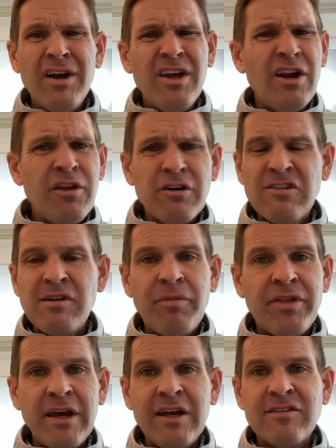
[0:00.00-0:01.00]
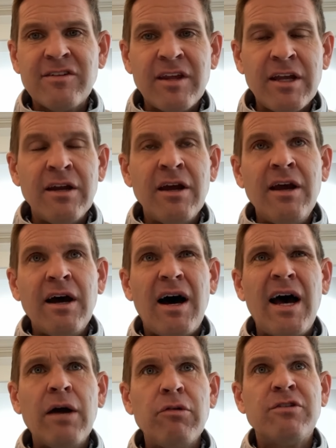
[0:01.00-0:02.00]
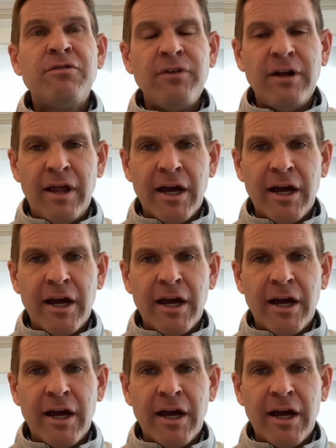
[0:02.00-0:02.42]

There are some things that I always feel